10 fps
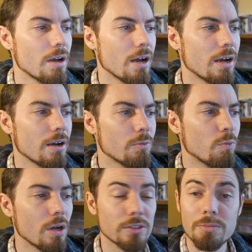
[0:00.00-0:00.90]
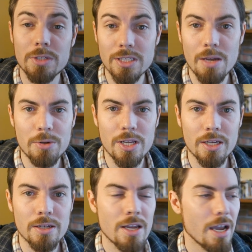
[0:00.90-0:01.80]
while something's
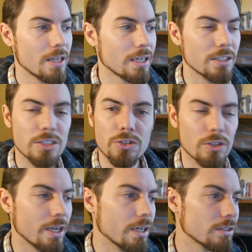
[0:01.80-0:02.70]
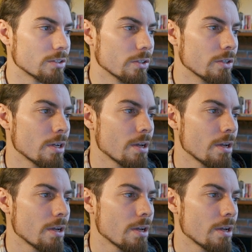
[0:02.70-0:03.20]
happening and then continue later. So